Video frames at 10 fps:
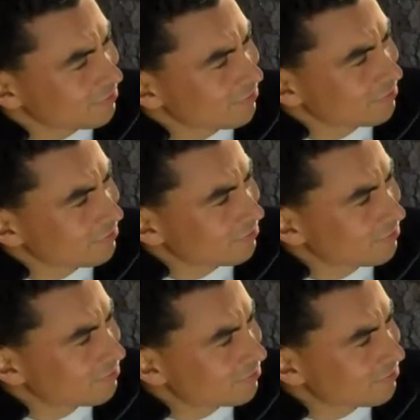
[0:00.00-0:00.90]

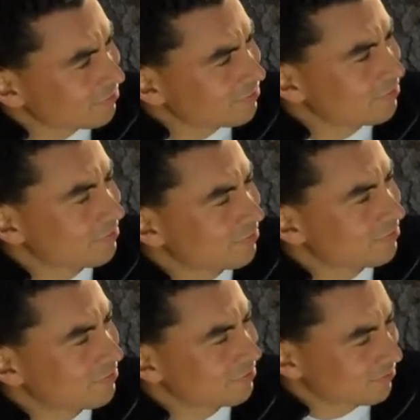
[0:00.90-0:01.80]

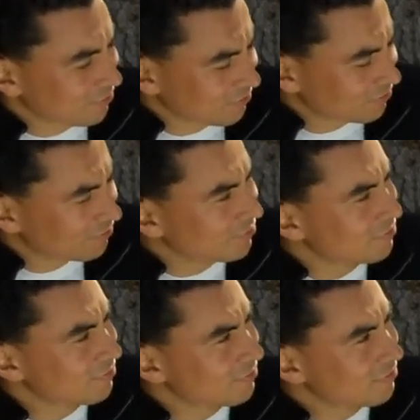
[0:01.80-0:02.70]

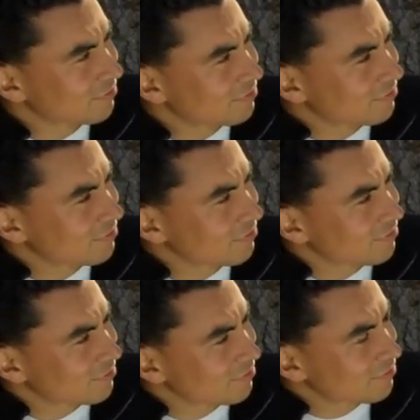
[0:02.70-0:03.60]

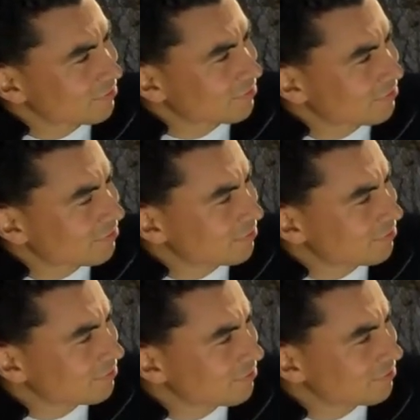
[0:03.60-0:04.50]

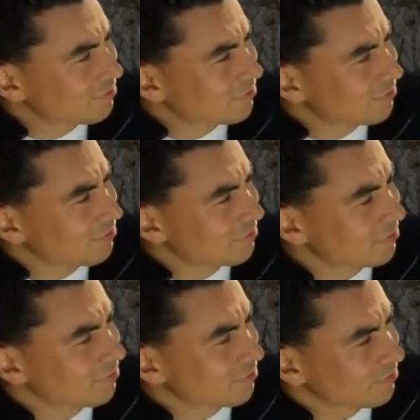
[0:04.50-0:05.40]

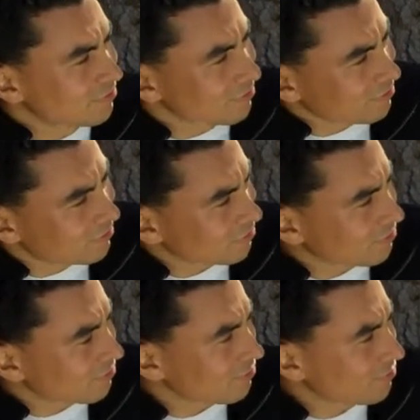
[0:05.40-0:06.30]

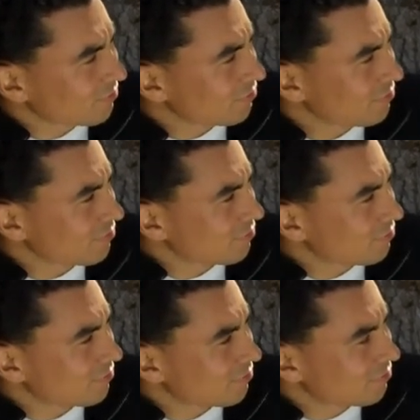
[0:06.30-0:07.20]

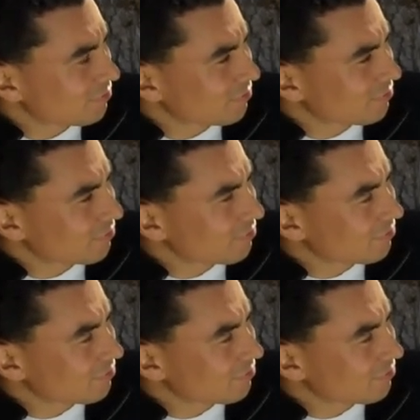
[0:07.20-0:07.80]
This person isn't speaking.